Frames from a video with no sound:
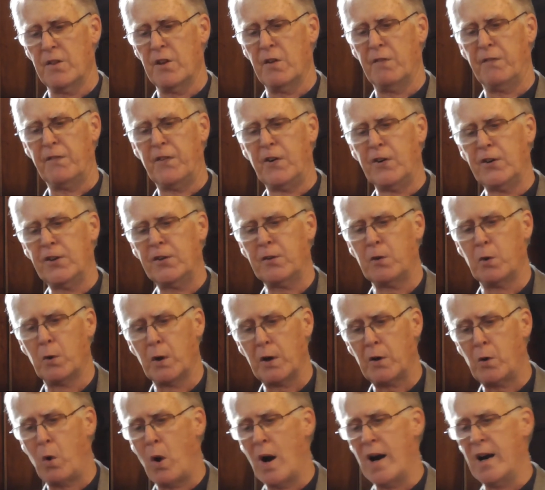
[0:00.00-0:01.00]
The first
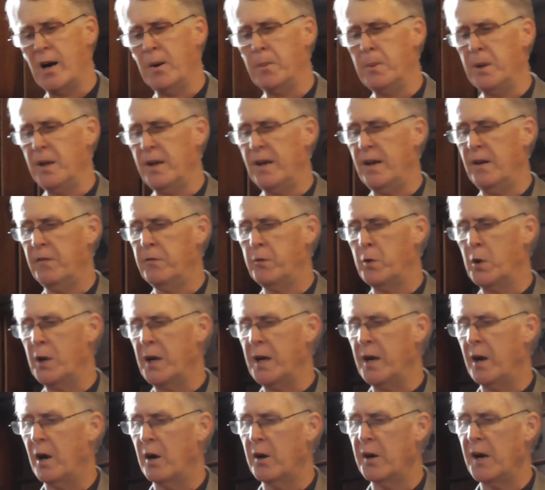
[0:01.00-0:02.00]
requirement if
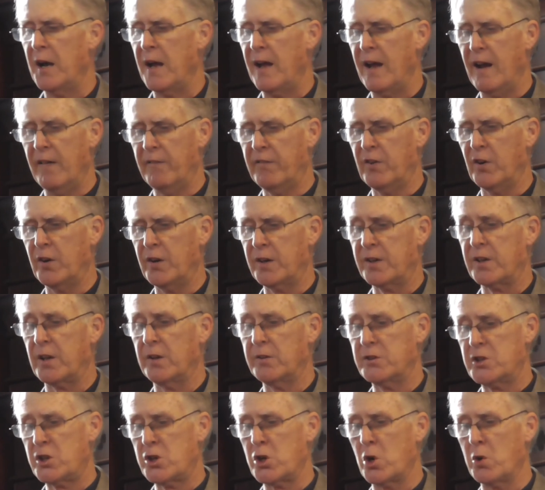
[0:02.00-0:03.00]
we are ever
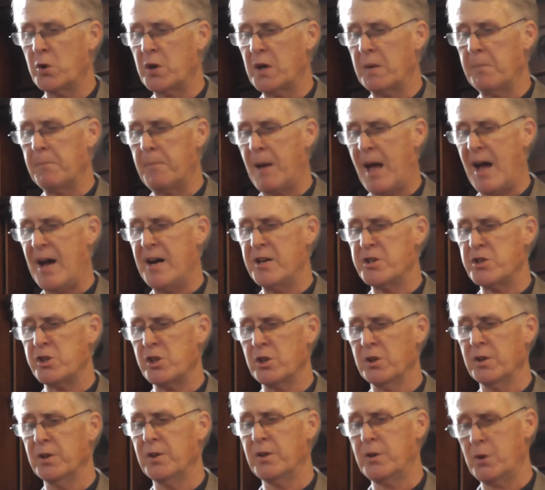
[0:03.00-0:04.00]
to show
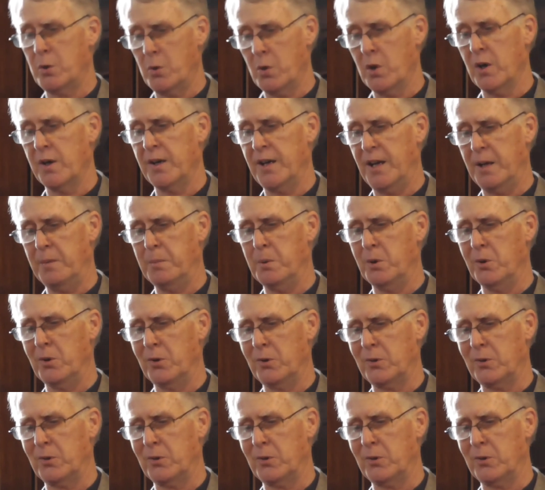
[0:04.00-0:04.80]
compassion to our neighbors.